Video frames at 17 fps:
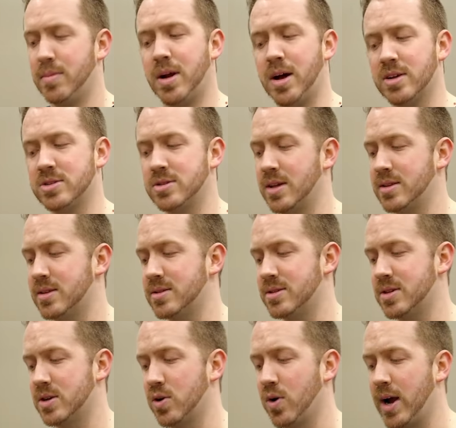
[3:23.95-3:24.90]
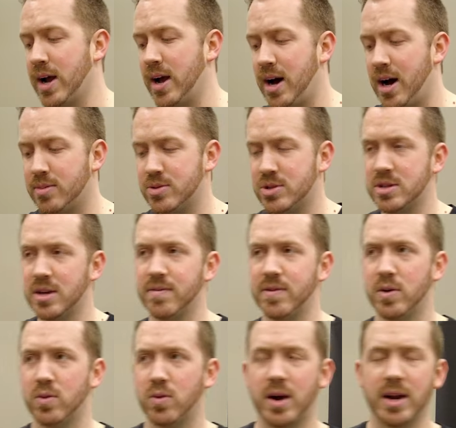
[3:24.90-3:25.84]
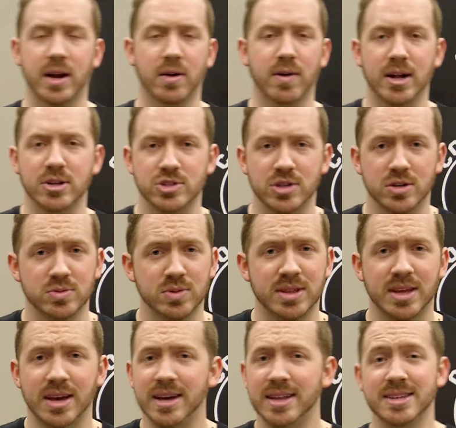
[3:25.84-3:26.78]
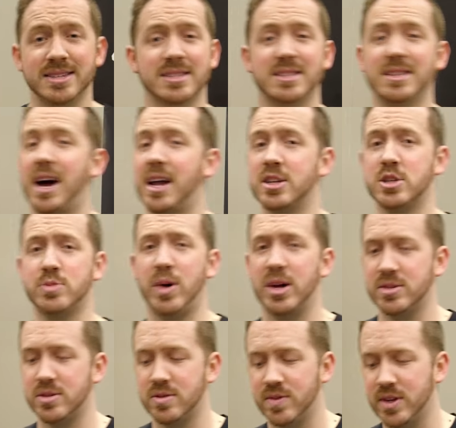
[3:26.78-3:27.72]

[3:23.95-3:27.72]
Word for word: but I also think this is a great option if you're running around shows with. This is not a sponsored